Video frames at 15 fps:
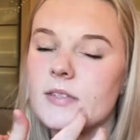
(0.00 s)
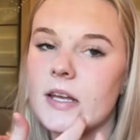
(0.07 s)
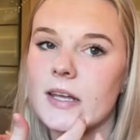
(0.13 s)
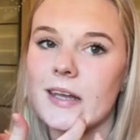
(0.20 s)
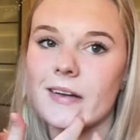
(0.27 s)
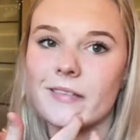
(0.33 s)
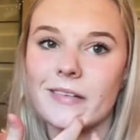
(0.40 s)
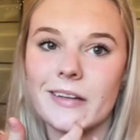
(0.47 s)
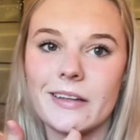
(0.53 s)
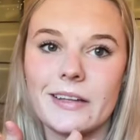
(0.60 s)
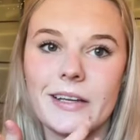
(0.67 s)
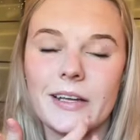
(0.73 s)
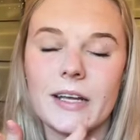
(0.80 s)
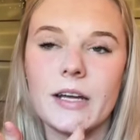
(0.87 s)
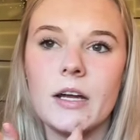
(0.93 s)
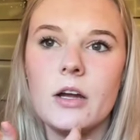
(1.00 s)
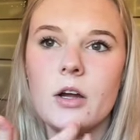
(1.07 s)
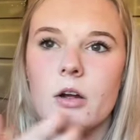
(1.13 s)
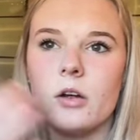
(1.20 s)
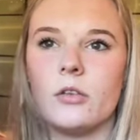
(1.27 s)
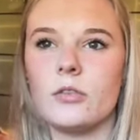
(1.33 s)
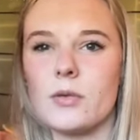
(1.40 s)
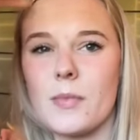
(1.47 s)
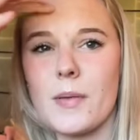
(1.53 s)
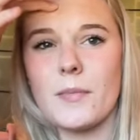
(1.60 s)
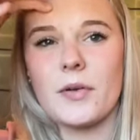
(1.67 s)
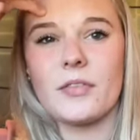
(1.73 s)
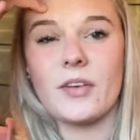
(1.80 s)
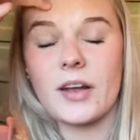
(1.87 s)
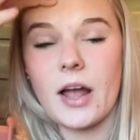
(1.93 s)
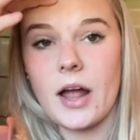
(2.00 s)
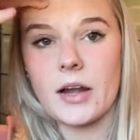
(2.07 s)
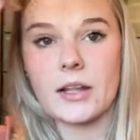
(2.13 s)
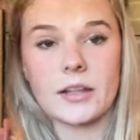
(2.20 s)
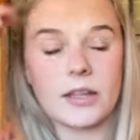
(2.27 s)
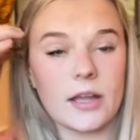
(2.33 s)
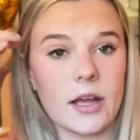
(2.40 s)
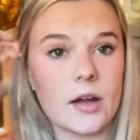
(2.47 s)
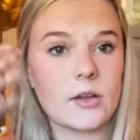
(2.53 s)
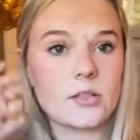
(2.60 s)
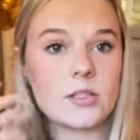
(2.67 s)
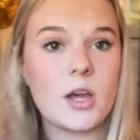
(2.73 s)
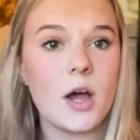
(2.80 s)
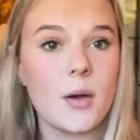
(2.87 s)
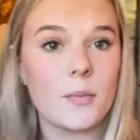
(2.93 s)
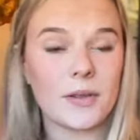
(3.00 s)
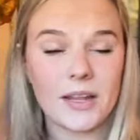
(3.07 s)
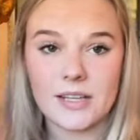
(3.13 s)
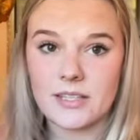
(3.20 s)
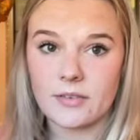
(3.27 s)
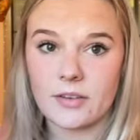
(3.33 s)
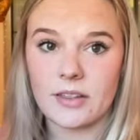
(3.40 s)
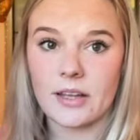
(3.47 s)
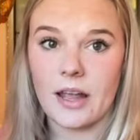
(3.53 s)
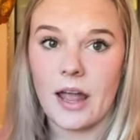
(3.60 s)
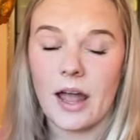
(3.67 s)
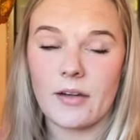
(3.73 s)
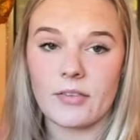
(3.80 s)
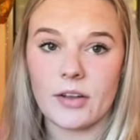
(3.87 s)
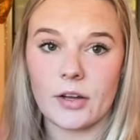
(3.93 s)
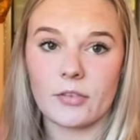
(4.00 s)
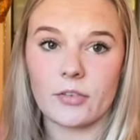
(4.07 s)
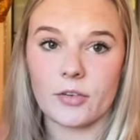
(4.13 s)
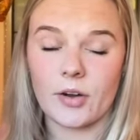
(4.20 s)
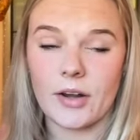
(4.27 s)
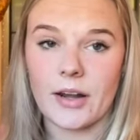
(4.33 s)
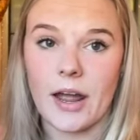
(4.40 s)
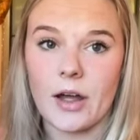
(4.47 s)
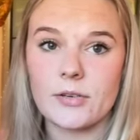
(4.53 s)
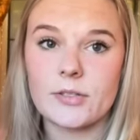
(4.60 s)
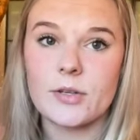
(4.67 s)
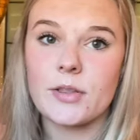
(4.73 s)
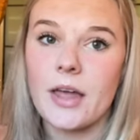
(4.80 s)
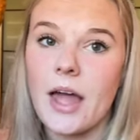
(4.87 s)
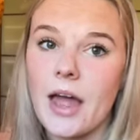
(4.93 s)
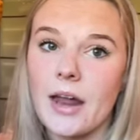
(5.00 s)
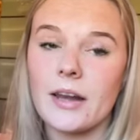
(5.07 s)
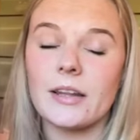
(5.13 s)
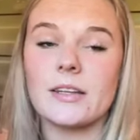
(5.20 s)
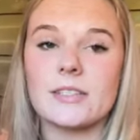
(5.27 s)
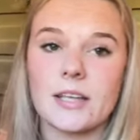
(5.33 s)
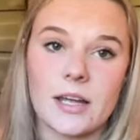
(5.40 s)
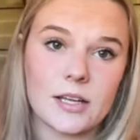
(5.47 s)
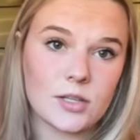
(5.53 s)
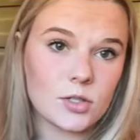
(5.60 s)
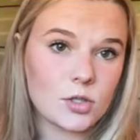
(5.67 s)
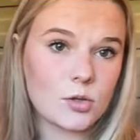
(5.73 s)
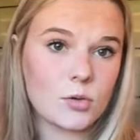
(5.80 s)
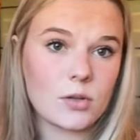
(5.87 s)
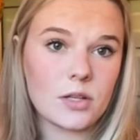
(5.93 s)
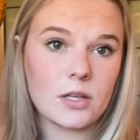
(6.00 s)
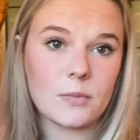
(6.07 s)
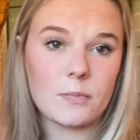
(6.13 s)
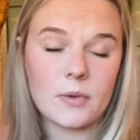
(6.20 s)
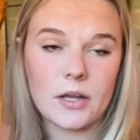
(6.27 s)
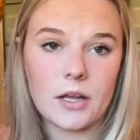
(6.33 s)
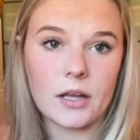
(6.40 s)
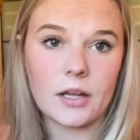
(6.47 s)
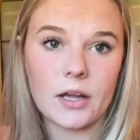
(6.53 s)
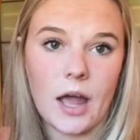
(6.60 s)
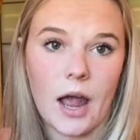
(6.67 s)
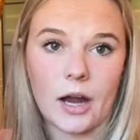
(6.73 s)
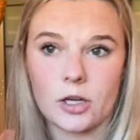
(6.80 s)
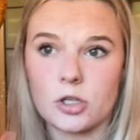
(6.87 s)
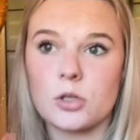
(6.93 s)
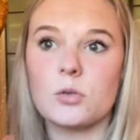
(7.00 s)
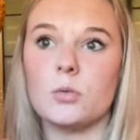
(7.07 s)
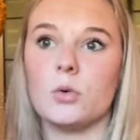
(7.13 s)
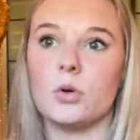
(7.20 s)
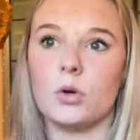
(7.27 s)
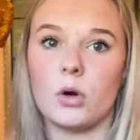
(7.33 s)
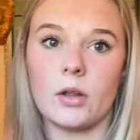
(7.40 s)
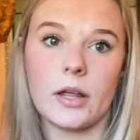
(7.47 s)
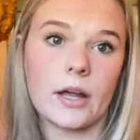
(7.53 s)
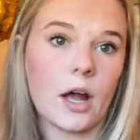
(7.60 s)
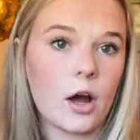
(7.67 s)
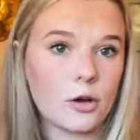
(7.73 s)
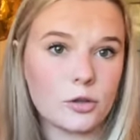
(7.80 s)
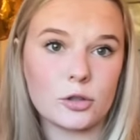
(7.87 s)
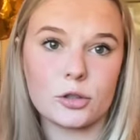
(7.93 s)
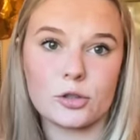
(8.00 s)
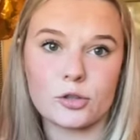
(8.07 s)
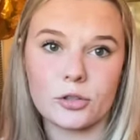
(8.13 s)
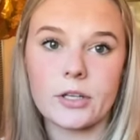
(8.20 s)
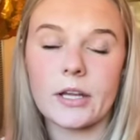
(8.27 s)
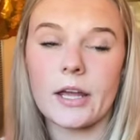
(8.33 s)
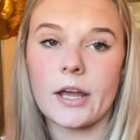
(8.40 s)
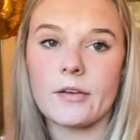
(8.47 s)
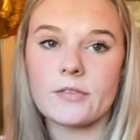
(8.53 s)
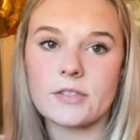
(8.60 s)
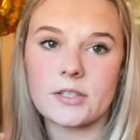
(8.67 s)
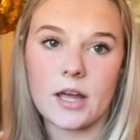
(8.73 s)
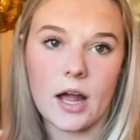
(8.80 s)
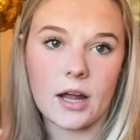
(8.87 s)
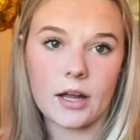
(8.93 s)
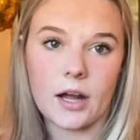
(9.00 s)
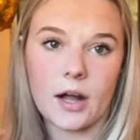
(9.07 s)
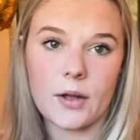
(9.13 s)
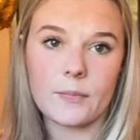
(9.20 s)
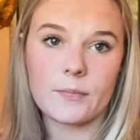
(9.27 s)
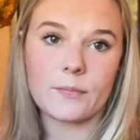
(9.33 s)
I can't really remember if I got anything else, but that's everything I have here for right now. So then let's get into the big actual like under tree gifts that I got.